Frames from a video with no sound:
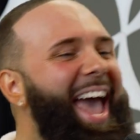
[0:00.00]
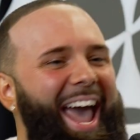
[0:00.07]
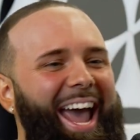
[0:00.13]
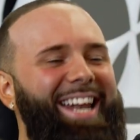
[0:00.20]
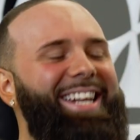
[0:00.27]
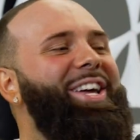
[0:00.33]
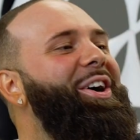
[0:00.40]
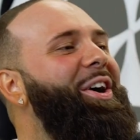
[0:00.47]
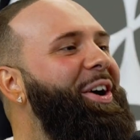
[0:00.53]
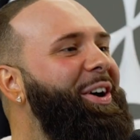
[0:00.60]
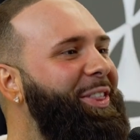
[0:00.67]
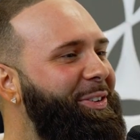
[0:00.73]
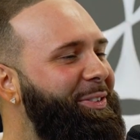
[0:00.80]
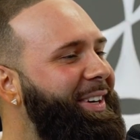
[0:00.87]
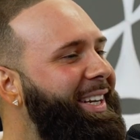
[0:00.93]
And there are
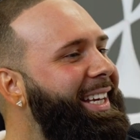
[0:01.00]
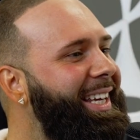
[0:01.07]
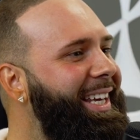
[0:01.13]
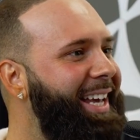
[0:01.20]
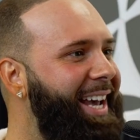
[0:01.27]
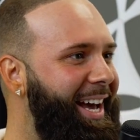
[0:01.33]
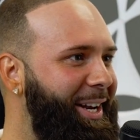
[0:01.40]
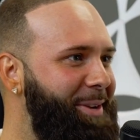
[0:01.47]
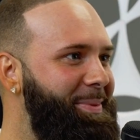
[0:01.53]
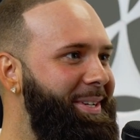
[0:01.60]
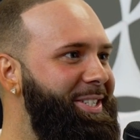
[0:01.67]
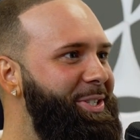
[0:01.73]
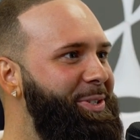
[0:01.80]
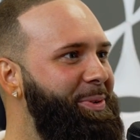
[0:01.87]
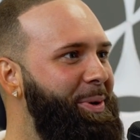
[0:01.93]
three key
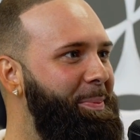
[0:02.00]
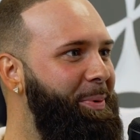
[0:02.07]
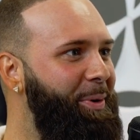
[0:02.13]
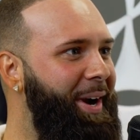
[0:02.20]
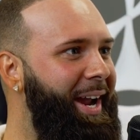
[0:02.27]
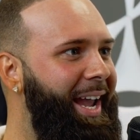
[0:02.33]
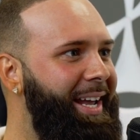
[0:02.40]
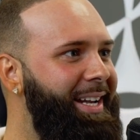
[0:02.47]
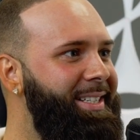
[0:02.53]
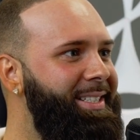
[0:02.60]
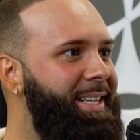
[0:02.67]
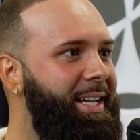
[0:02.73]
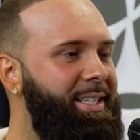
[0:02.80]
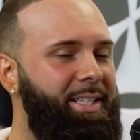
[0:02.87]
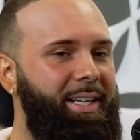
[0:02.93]
elements to a brand
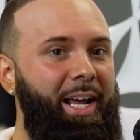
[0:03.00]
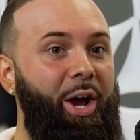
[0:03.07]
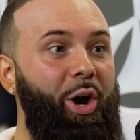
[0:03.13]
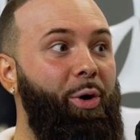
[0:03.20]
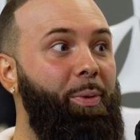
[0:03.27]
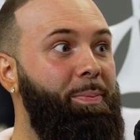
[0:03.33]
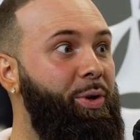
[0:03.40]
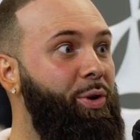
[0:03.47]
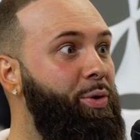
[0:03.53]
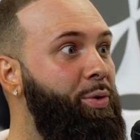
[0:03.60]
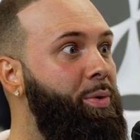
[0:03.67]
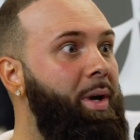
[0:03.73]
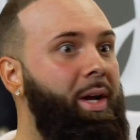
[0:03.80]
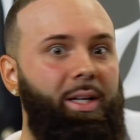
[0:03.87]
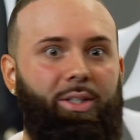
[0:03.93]
that's going to help you